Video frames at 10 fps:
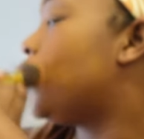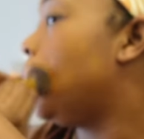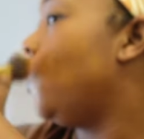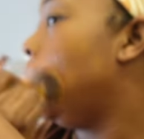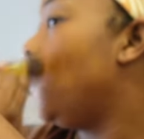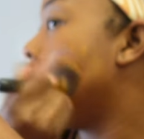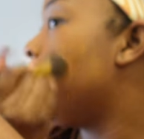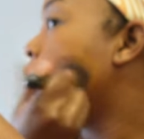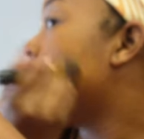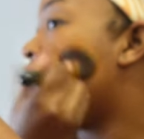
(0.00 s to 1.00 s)
just, I haven't seen you
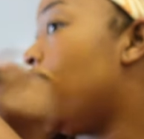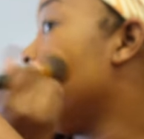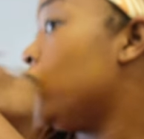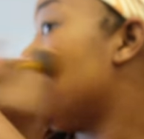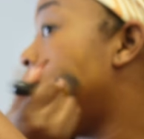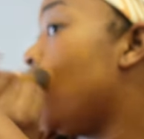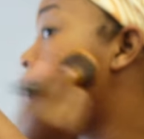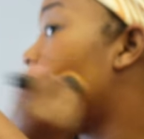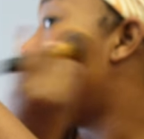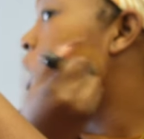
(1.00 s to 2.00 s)
with them. It's
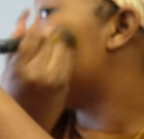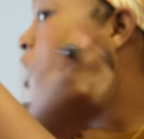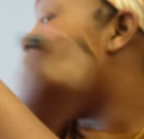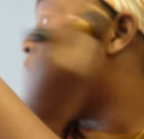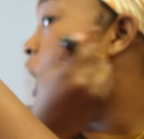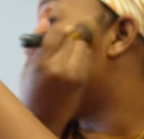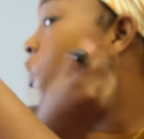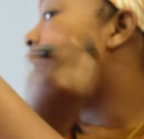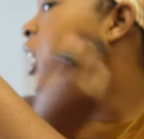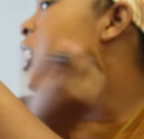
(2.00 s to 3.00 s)
not my
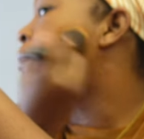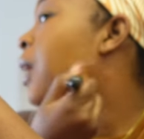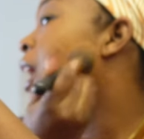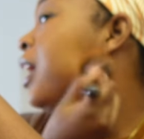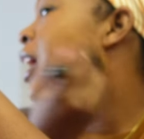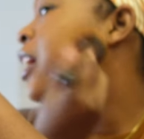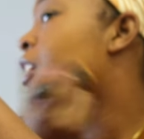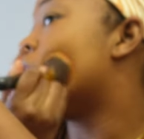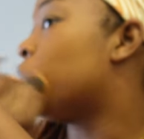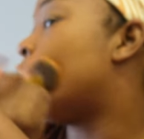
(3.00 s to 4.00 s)
style because my
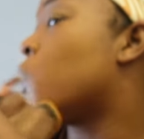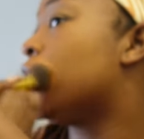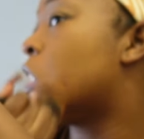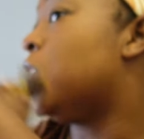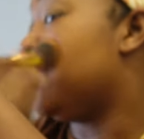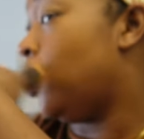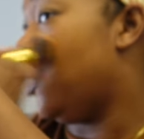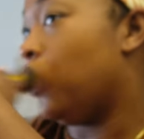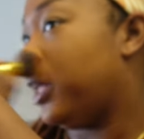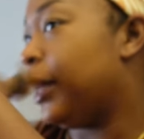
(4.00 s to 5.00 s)
hair is 4C as
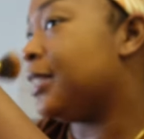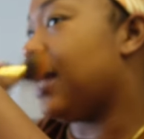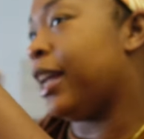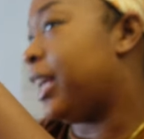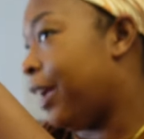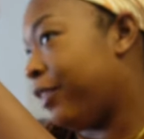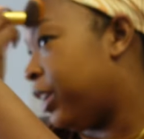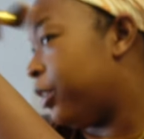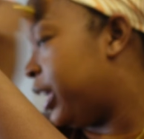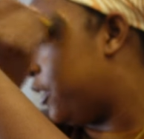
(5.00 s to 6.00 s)
hell. Like it's not ever
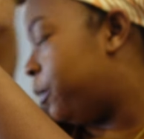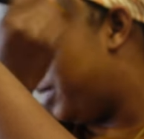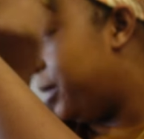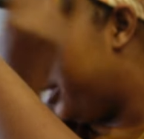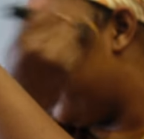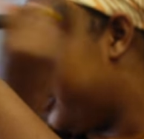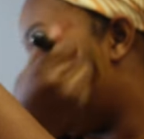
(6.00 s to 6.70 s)
gonna give baby hair.